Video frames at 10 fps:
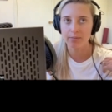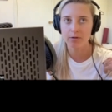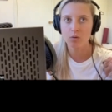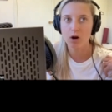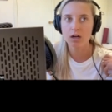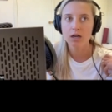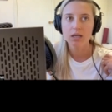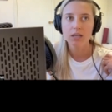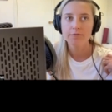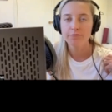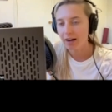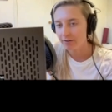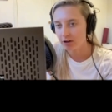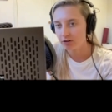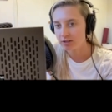I'm going to walk
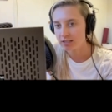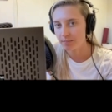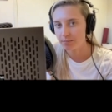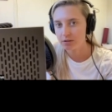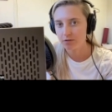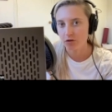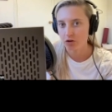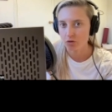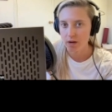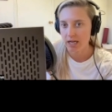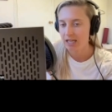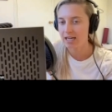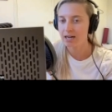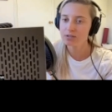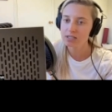five hundred steps the first week, one
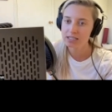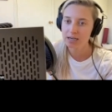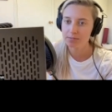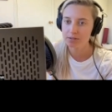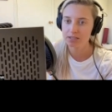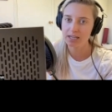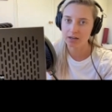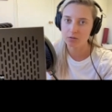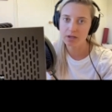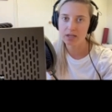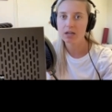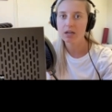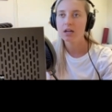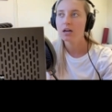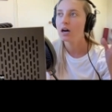thousand steps the second week,
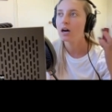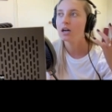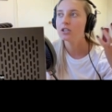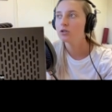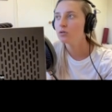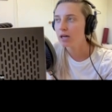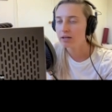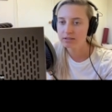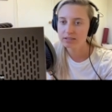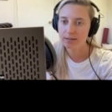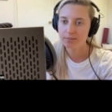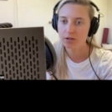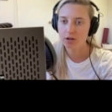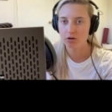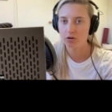uh, two thousand steps
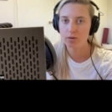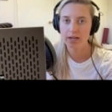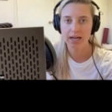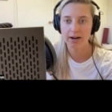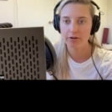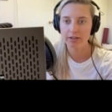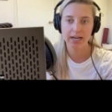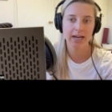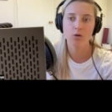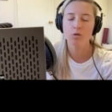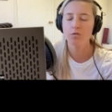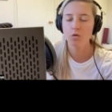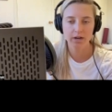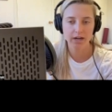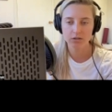the third week every day, or
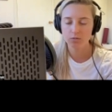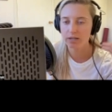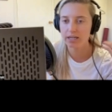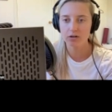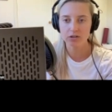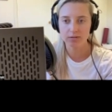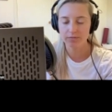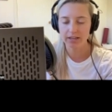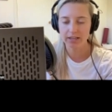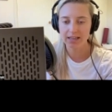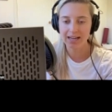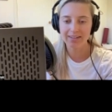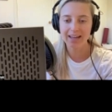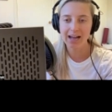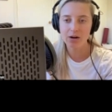four days a week or something like that.
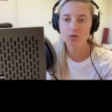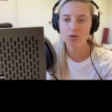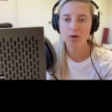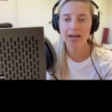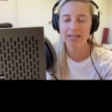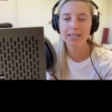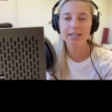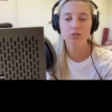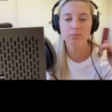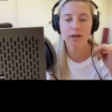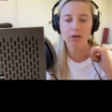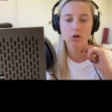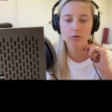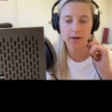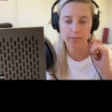Like, how do I get to my
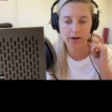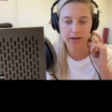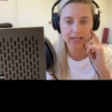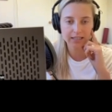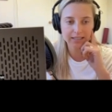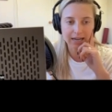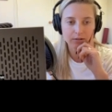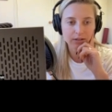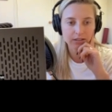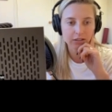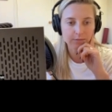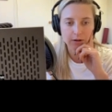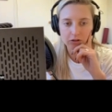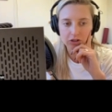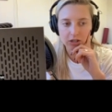goal by breaking it down into
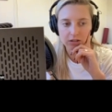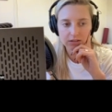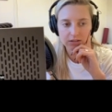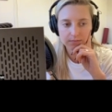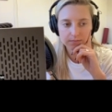smaller chunks?